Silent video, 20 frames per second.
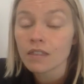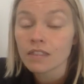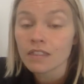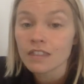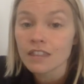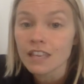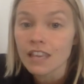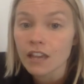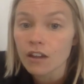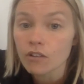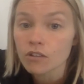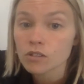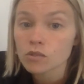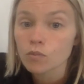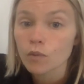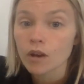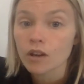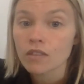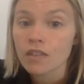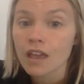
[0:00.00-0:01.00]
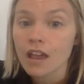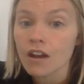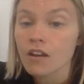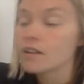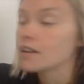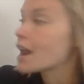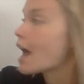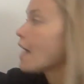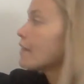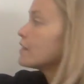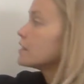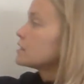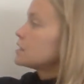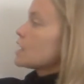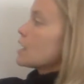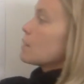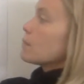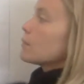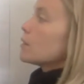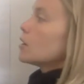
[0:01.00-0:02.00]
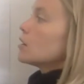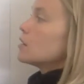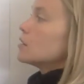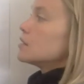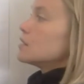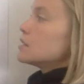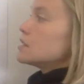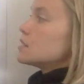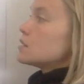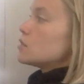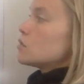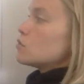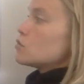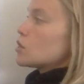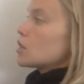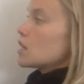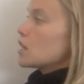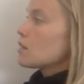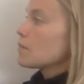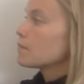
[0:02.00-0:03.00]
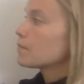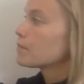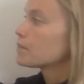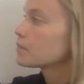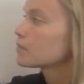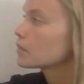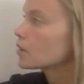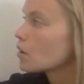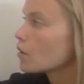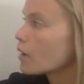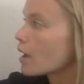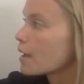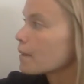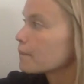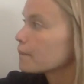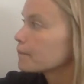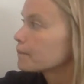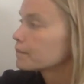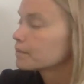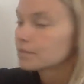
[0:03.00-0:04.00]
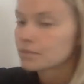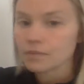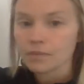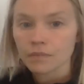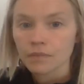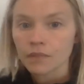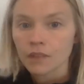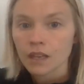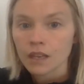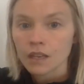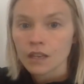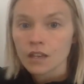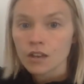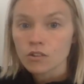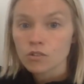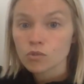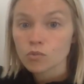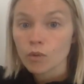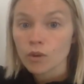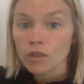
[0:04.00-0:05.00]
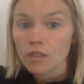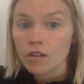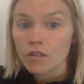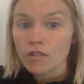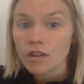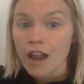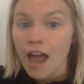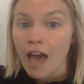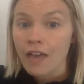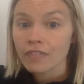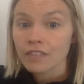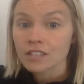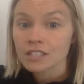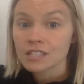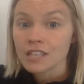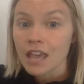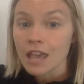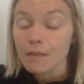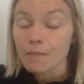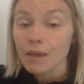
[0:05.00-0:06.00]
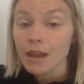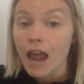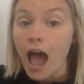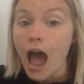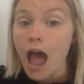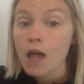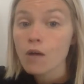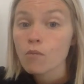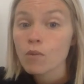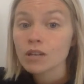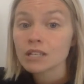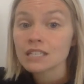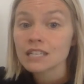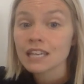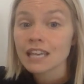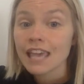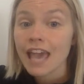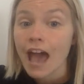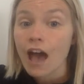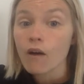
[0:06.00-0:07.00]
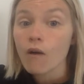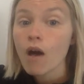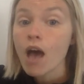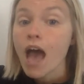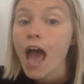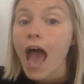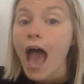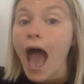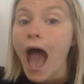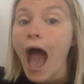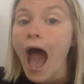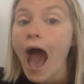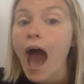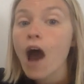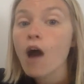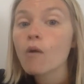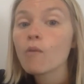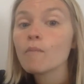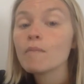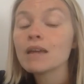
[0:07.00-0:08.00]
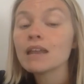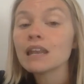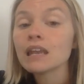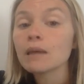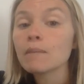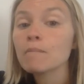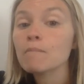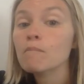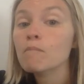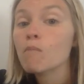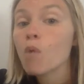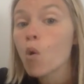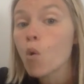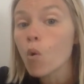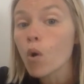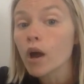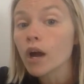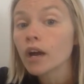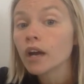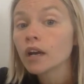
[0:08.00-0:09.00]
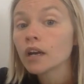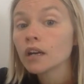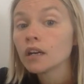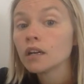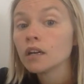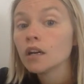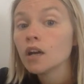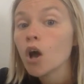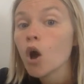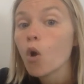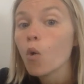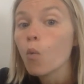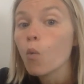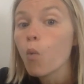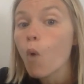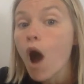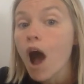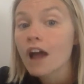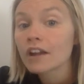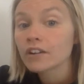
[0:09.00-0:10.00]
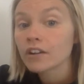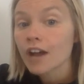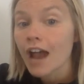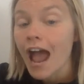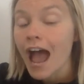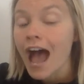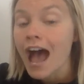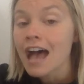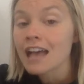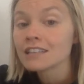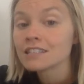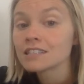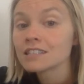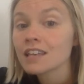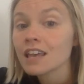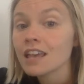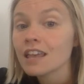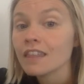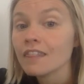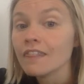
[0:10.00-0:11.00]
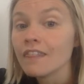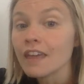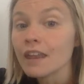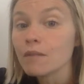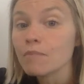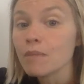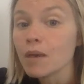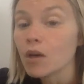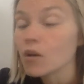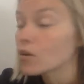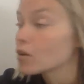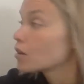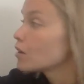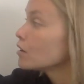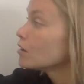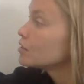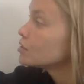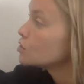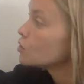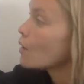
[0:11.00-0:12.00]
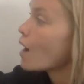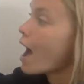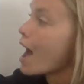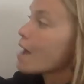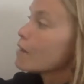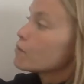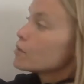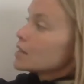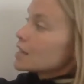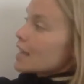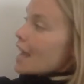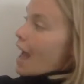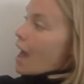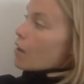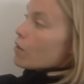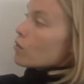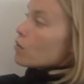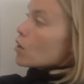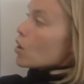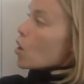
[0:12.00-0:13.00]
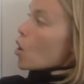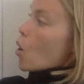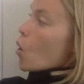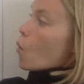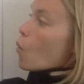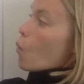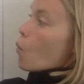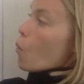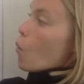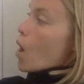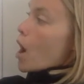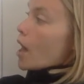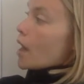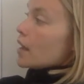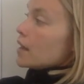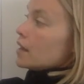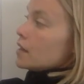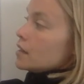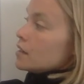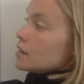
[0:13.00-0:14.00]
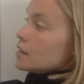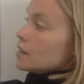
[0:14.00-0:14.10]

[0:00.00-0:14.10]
here is where they are not the same. Oh, this is so tricky. Okay, here's where they're not the same. And I want to count how many more water has than milk. So I would count 1,